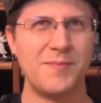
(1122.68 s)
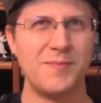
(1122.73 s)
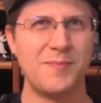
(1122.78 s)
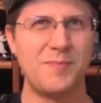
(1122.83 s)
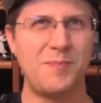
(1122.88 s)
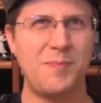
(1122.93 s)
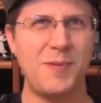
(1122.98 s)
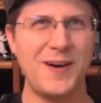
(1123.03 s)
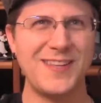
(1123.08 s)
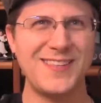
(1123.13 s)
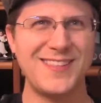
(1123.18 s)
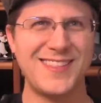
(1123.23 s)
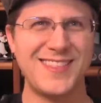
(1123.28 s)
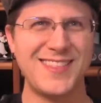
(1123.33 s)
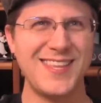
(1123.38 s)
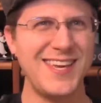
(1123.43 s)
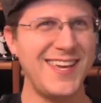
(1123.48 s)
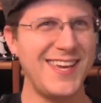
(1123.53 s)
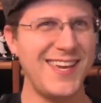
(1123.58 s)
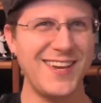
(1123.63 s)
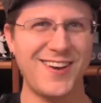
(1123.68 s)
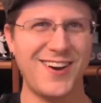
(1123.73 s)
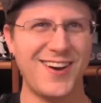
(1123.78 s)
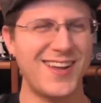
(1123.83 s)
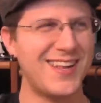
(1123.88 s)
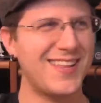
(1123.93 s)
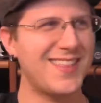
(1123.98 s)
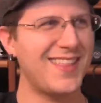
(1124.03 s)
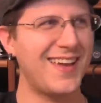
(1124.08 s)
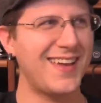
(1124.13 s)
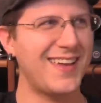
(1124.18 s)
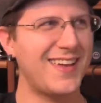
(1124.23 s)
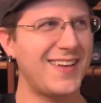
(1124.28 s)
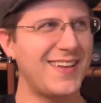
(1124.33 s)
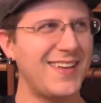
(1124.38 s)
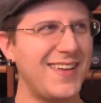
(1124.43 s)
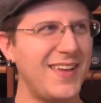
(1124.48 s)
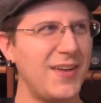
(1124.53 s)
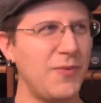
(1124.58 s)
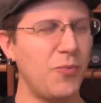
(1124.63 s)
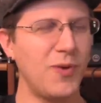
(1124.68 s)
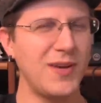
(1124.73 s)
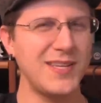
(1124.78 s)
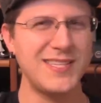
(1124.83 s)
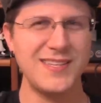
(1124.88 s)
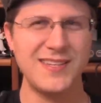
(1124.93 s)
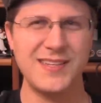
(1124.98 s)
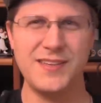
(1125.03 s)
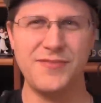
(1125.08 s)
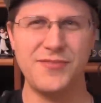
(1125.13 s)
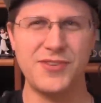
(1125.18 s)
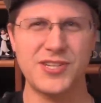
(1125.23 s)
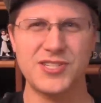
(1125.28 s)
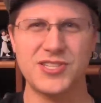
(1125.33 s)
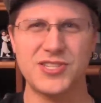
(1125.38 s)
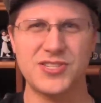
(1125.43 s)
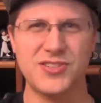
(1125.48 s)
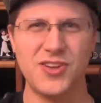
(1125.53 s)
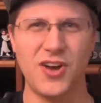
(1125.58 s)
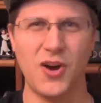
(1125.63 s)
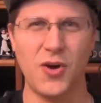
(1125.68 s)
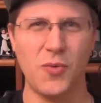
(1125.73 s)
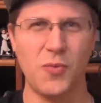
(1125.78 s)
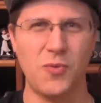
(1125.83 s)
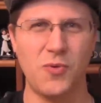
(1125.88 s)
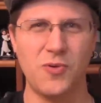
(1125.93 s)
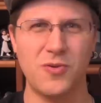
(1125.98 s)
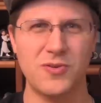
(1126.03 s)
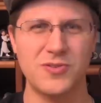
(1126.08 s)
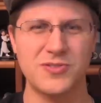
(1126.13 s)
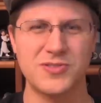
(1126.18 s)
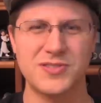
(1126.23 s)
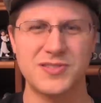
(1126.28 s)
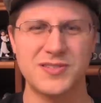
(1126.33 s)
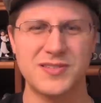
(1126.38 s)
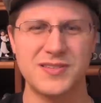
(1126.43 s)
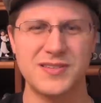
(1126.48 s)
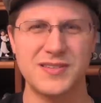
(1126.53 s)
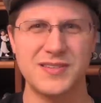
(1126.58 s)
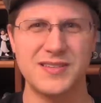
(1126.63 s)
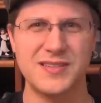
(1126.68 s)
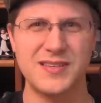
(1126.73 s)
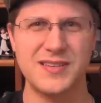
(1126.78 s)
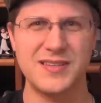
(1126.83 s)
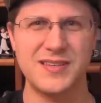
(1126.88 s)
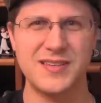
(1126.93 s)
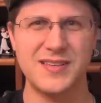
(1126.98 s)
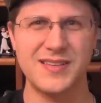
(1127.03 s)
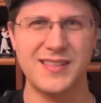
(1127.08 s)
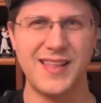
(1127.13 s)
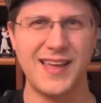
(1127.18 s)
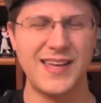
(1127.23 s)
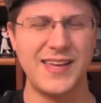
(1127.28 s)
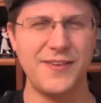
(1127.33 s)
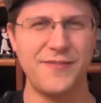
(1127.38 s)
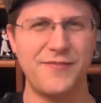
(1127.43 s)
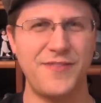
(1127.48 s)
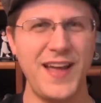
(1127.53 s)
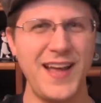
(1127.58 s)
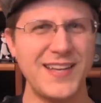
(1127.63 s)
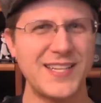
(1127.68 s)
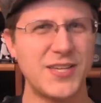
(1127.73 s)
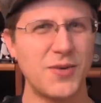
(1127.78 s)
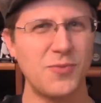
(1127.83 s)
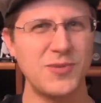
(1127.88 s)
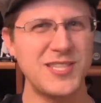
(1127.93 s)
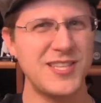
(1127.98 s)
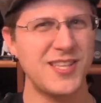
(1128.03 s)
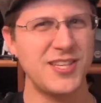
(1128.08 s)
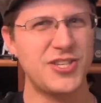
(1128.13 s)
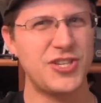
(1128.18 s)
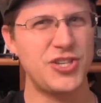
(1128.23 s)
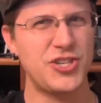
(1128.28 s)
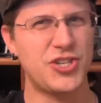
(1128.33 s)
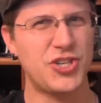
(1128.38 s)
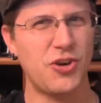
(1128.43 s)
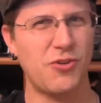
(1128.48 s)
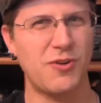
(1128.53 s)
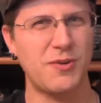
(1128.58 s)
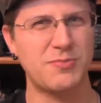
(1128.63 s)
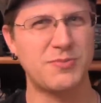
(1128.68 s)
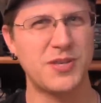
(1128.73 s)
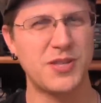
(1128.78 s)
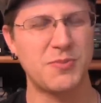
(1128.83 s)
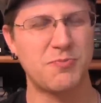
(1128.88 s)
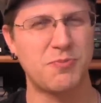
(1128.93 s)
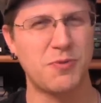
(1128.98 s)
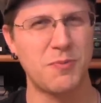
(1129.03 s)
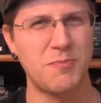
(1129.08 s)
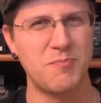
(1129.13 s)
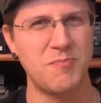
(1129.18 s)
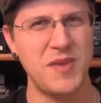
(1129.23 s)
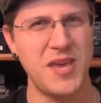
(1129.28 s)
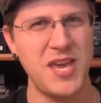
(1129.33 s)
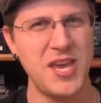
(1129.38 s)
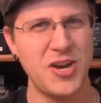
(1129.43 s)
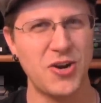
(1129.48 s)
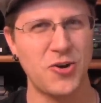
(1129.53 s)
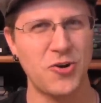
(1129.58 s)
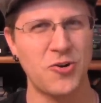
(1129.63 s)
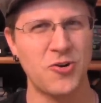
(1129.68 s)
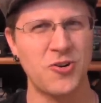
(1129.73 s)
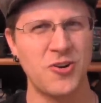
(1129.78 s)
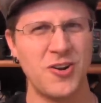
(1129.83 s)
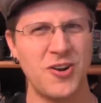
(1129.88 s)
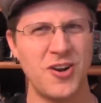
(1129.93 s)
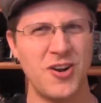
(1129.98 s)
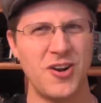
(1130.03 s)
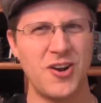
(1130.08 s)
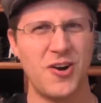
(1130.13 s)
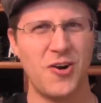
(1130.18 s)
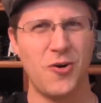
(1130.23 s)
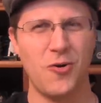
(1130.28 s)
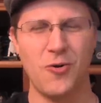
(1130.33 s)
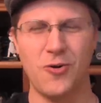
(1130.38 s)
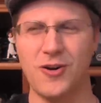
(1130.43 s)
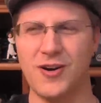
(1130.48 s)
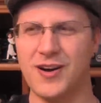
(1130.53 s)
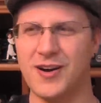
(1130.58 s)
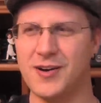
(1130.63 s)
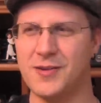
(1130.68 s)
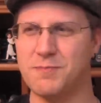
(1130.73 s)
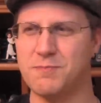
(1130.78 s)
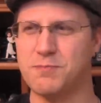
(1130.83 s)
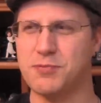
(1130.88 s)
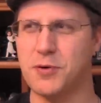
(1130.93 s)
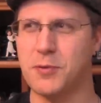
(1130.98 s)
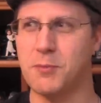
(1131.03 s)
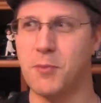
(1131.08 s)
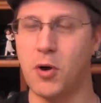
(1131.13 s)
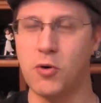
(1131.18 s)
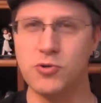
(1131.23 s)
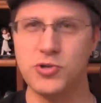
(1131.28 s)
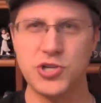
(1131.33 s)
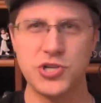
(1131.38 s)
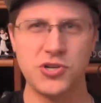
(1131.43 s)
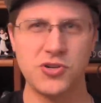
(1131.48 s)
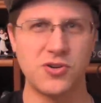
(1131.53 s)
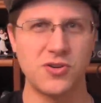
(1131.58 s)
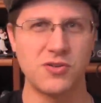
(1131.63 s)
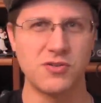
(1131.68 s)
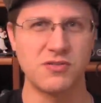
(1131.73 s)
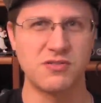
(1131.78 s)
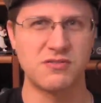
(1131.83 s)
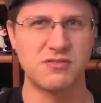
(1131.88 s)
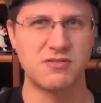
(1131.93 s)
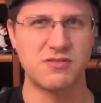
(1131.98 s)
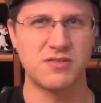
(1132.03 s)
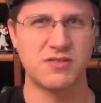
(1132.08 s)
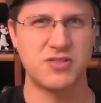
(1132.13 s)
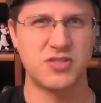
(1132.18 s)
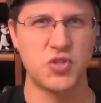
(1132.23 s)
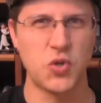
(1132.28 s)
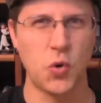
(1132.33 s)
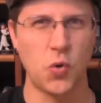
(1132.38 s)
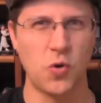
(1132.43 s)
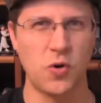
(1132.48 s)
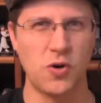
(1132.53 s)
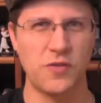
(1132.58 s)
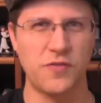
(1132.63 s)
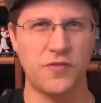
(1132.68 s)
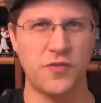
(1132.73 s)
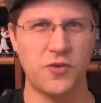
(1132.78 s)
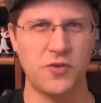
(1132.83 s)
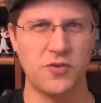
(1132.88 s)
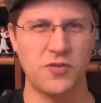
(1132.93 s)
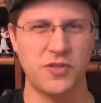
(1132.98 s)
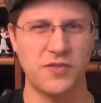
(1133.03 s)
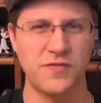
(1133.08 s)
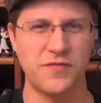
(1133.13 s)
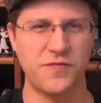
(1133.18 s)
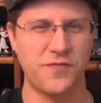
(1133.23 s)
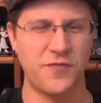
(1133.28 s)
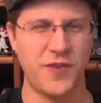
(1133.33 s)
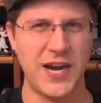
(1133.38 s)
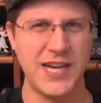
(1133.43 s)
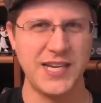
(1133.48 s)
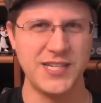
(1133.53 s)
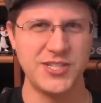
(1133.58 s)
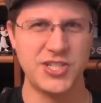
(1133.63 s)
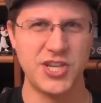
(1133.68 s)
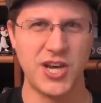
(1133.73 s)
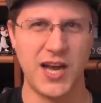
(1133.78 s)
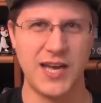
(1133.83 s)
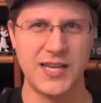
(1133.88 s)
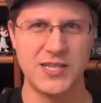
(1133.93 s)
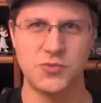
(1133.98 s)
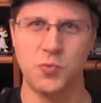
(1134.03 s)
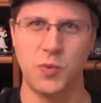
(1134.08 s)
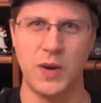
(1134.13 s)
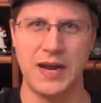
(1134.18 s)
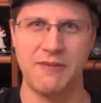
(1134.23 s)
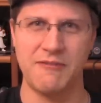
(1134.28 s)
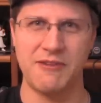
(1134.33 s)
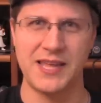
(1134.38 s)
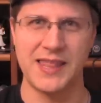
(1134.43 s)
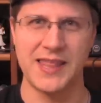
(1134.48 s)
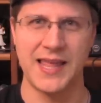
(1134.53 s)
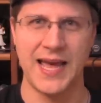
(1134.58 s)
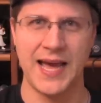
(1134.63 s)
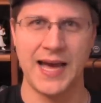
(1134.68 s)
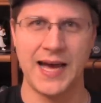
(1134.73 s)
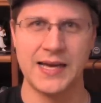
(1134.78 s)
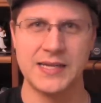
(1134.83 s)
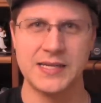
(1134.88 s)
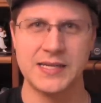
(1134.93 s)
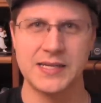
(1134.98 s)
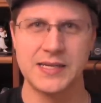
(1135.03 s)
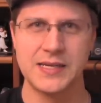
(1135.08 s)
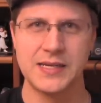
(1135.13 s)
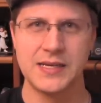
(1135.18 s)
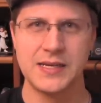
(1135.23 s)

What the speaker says: But thinking on it, like, it wasn't even a Star Wars, like, event. It wasn't like she showed up to the premiere or a promotional tour for the franchise wearing that.